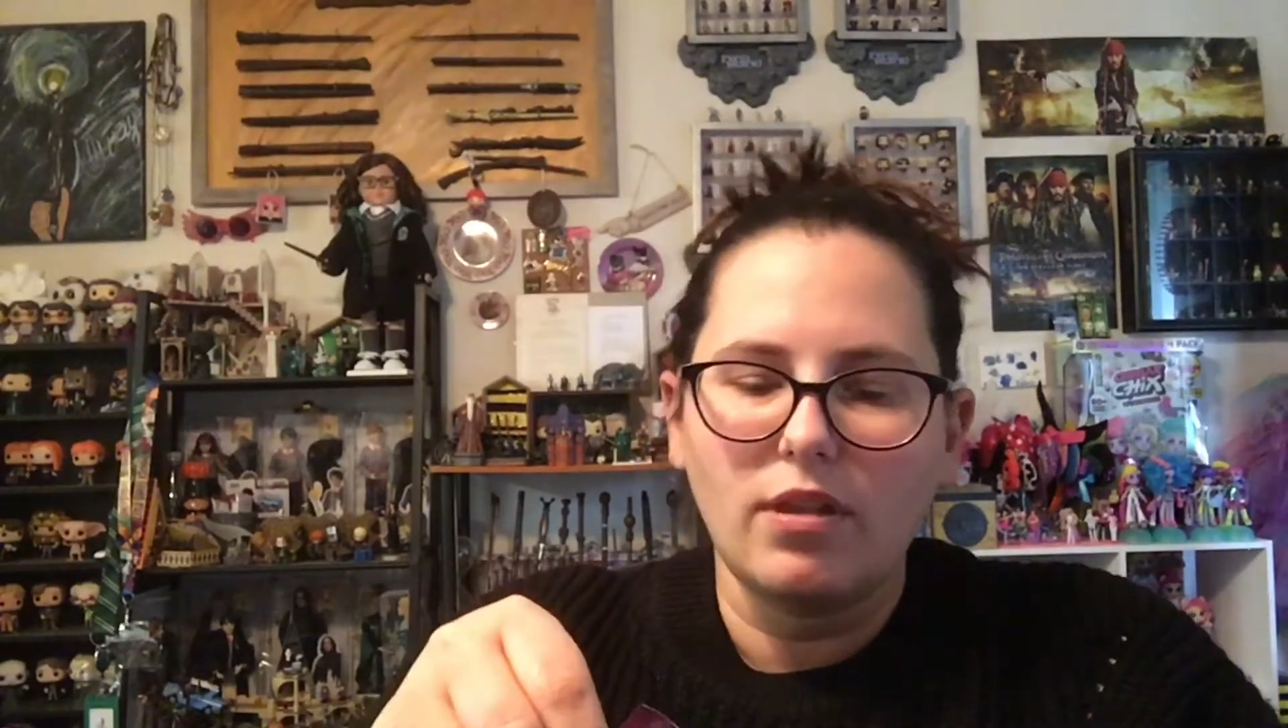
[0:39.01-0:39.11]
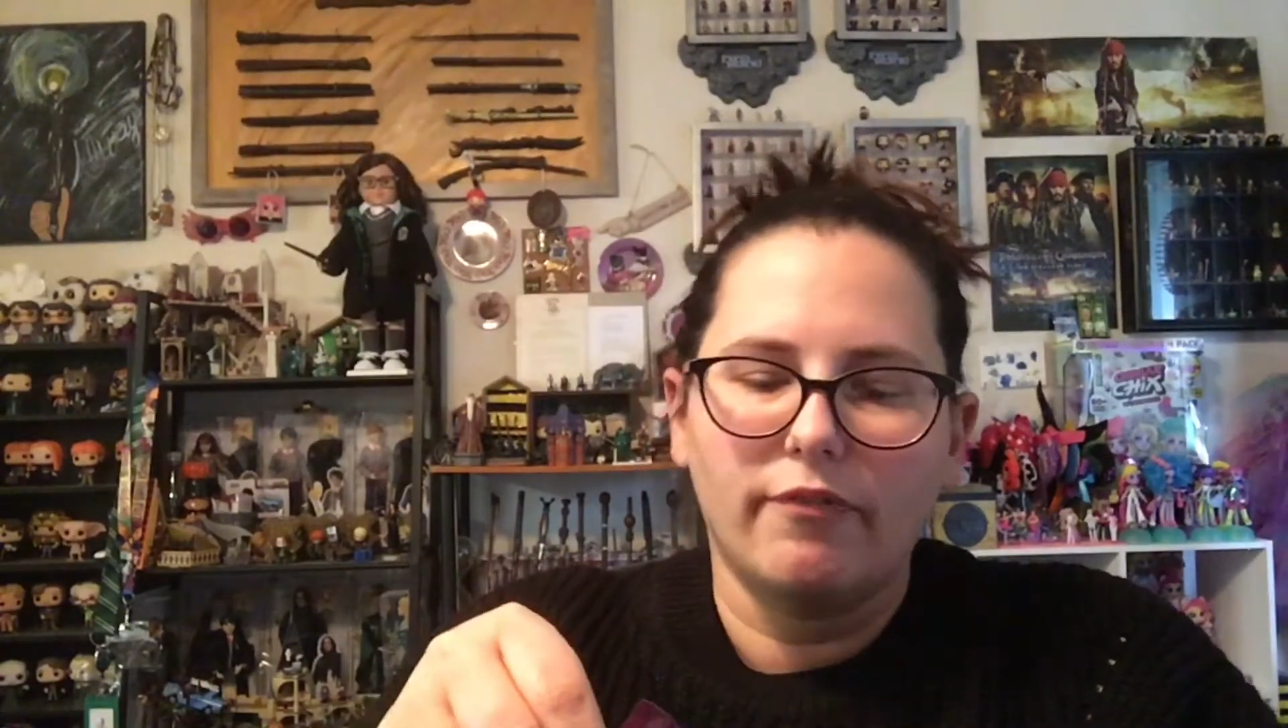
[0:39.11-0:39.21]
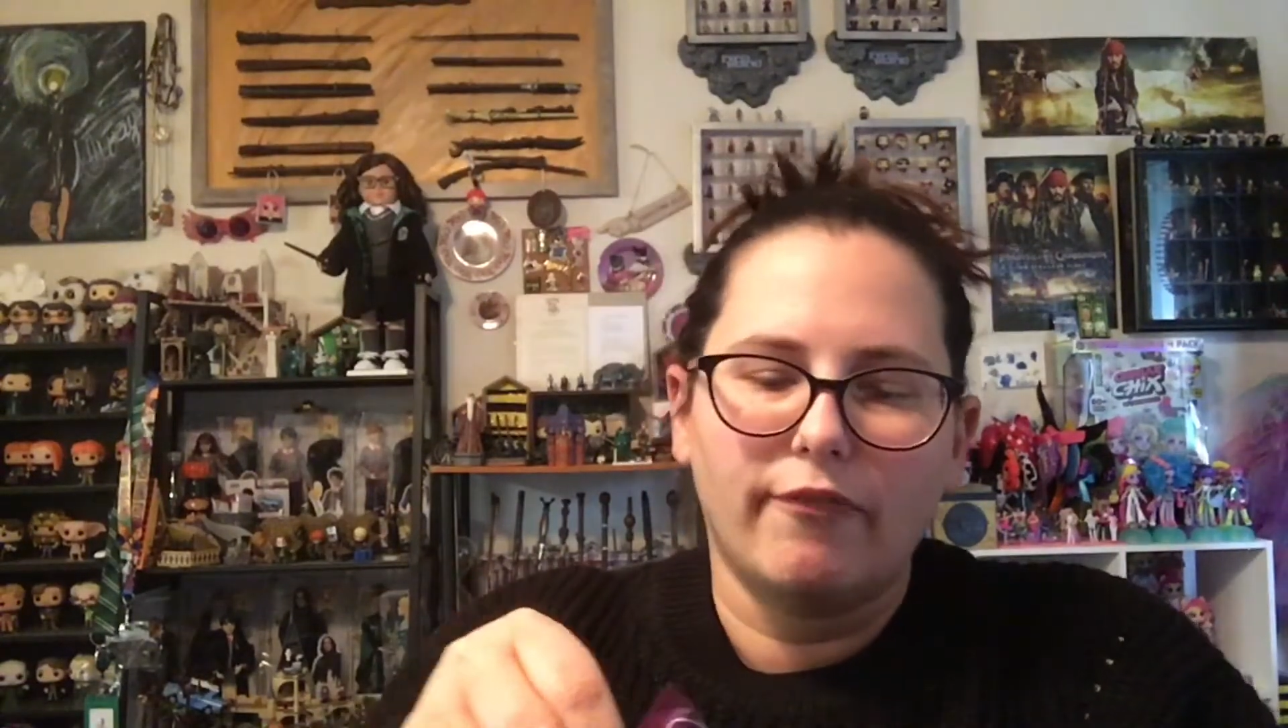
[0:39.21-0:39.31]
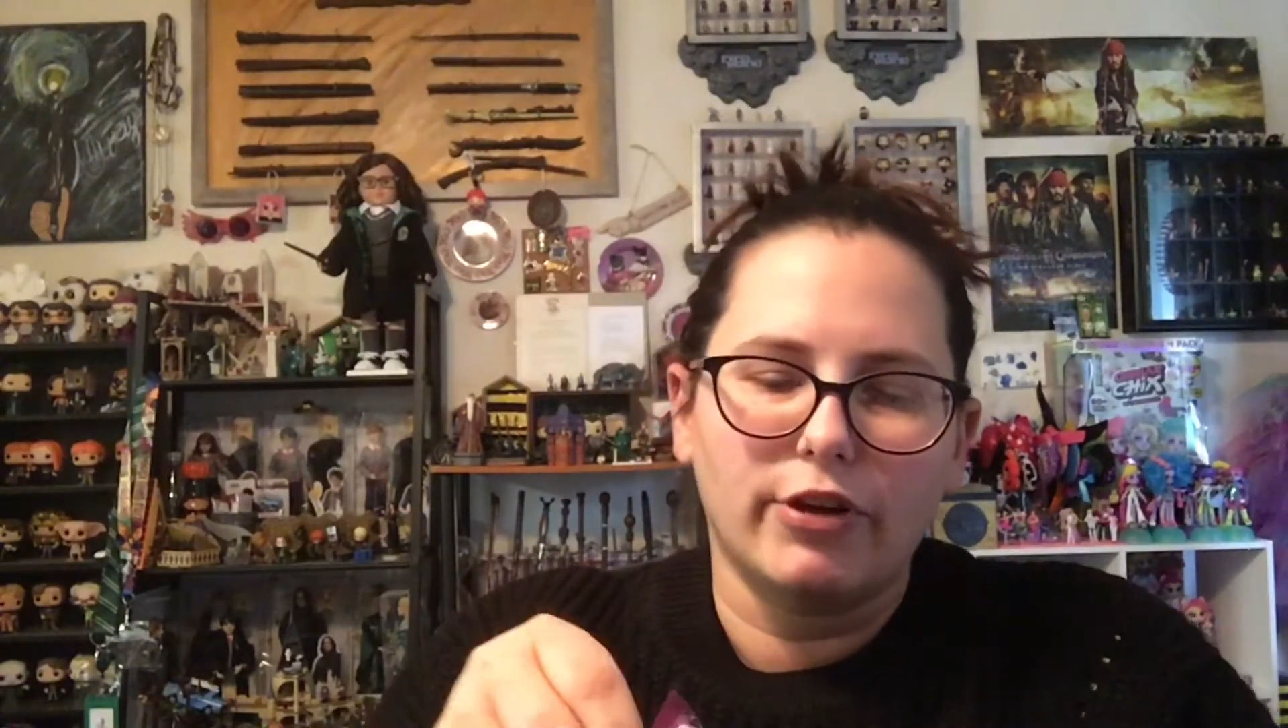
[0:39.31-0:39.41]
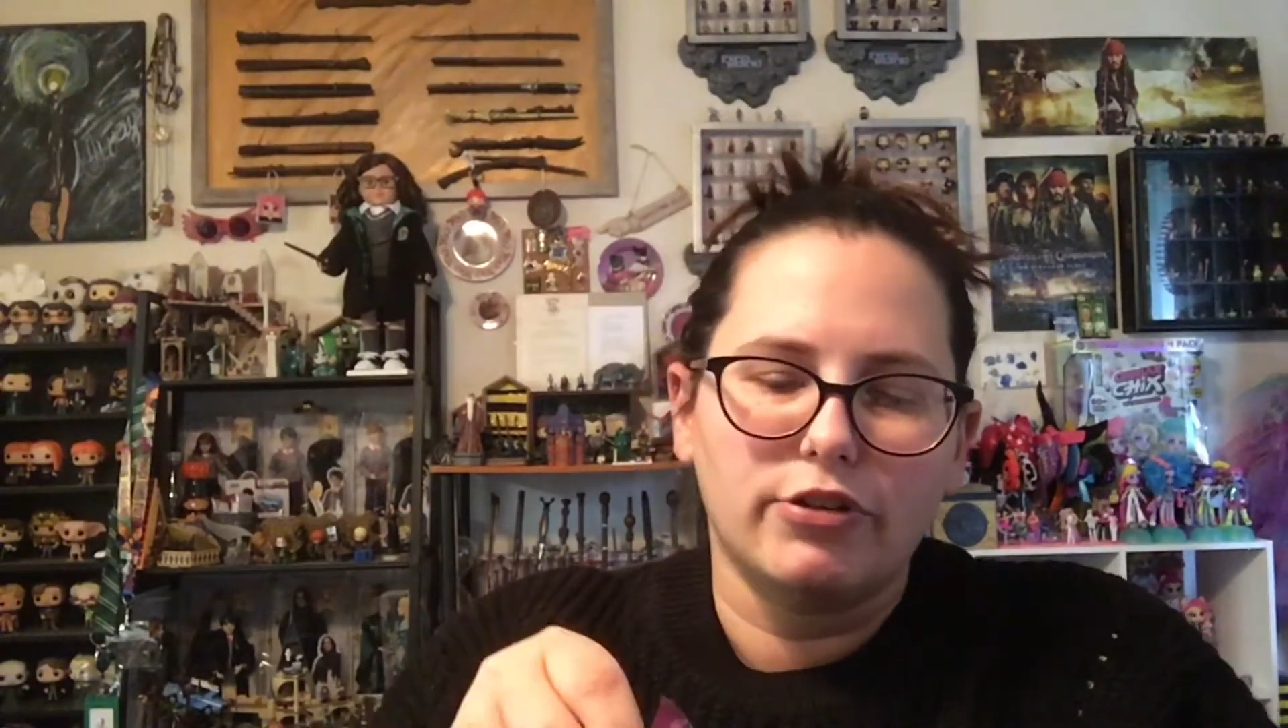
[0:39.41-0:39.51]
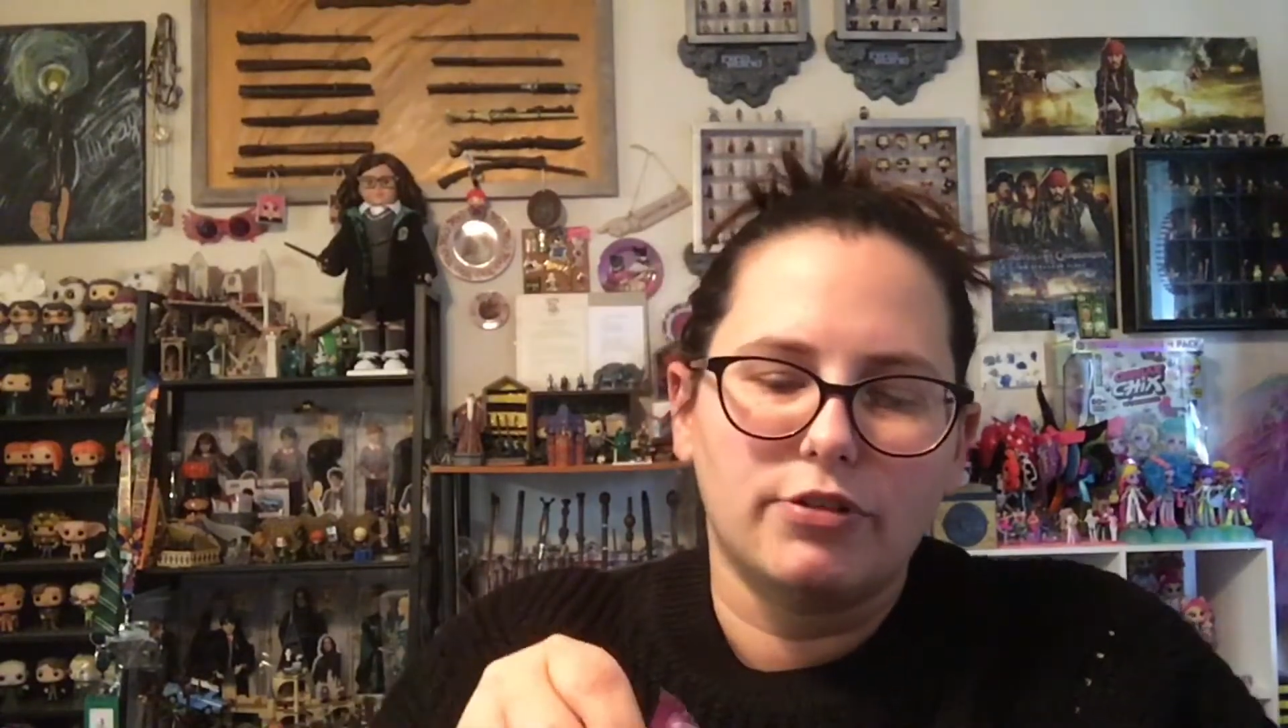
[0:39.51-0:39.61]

First